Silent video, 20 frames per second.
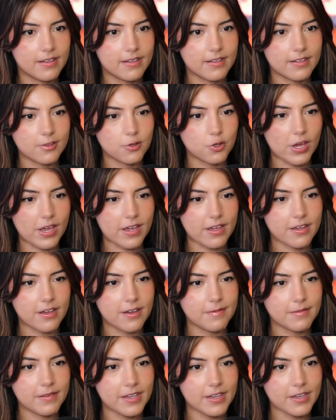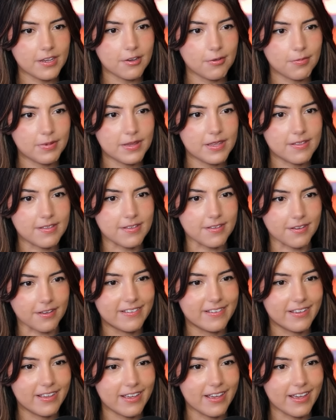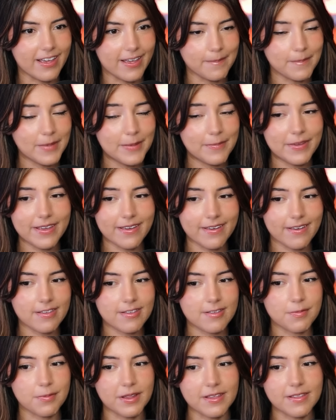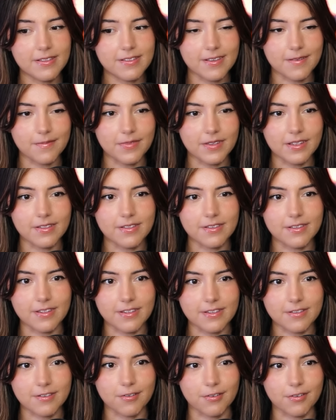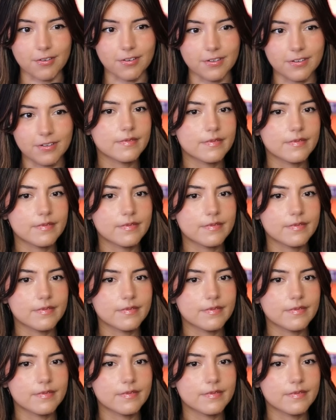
Jack, come get your pizza. And maybe explain something to this girl.